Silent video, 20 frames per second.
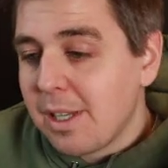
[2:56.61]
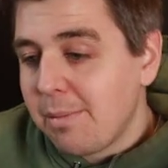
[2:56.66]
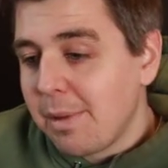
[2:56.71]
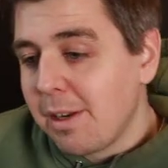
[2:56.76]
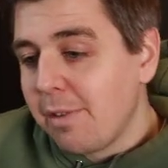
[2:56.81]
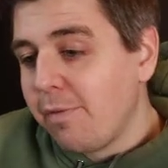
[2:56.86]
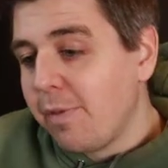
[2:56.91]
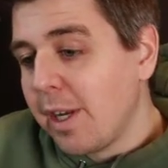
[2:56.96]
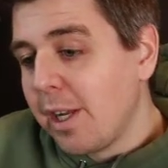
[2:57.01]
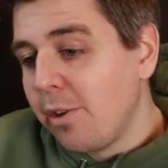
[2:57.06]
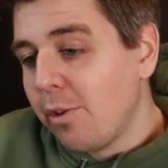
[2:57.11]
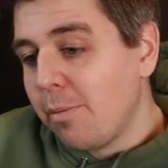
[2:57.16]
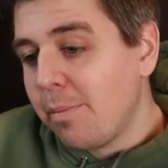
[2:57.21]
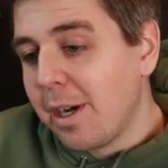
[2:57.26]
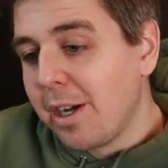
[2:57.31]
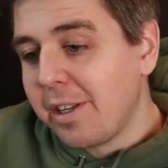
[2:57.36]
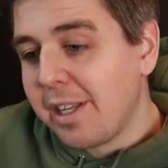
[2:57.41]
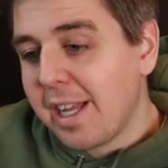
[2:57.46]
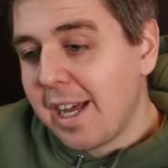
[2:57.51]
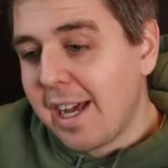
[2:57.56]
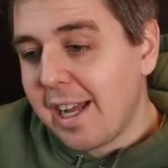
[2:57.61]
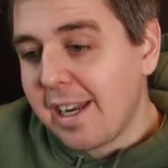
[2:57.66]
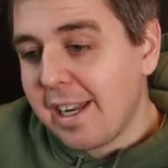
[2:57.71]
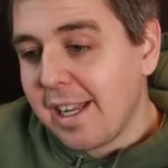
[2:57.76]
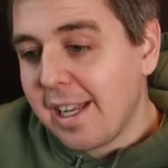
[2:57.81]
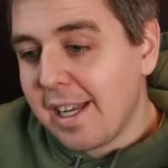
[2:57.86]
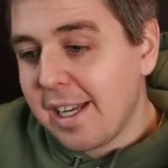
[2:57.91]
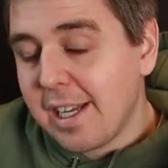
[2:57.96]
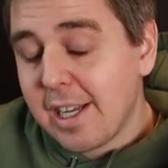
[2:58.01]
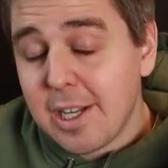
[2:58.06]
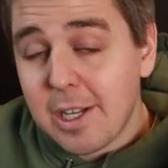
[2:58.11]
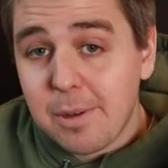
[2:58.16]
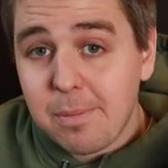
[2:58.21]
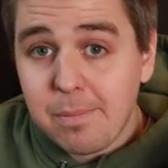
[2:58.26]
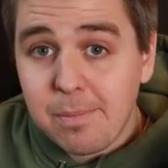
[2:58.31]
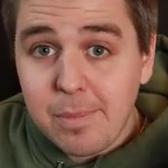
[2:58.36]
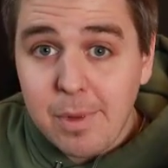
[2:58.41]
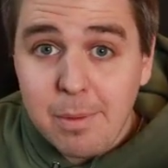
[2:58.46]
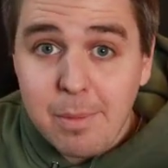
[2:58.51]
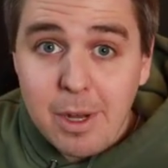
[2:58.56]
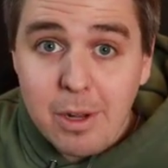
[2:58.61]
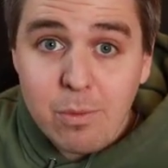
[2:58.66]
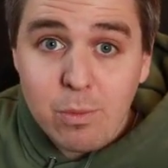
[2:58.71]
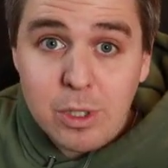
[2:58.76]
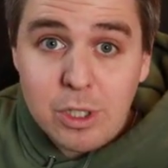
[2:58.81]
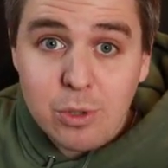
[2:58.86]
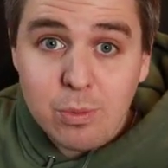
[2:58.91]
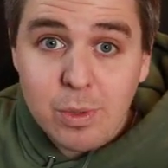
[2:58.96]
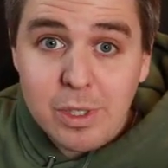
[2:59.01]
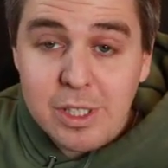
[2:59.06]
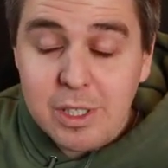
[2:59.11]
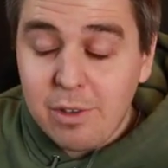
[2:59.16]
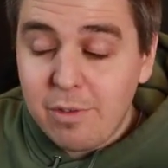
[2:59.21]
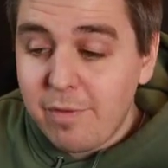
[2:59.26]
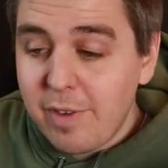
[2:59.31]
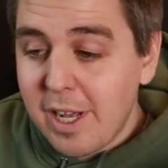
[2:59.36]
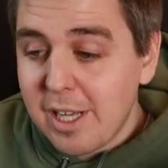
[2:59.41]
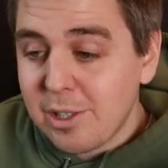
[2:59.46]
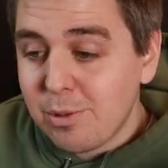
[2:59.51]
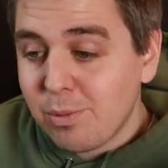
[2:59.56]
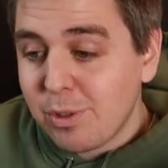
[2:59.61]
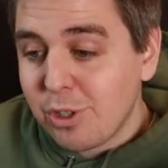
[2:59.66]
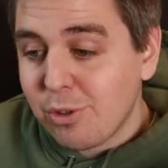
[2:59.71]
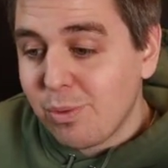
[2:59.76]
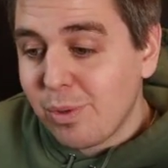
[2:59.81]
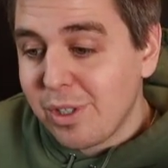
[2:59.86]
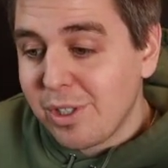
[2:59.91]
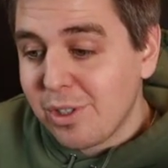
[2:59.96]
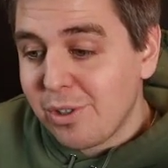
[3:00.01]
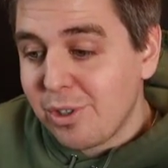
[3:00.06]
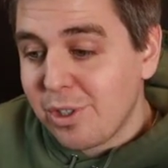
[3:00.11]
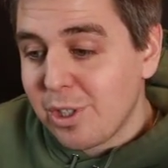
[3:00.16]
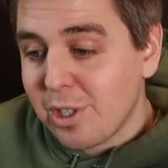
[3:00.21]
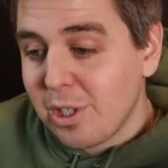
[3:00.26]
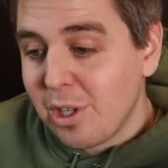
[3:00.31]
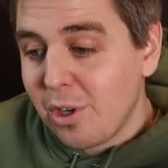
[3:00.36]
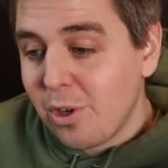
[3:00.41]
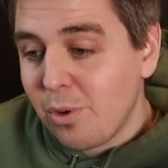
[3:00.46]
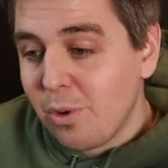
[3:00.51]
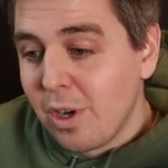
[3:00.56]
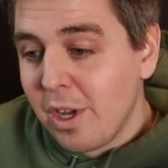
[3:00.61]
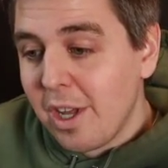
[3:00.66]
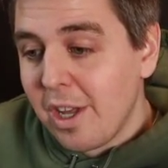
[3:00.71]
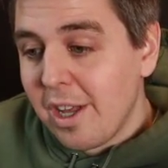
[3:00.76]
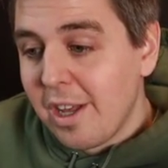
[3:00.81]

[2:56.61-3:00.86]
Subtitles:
I made a video about that, about which ones are fast, which ones are slow,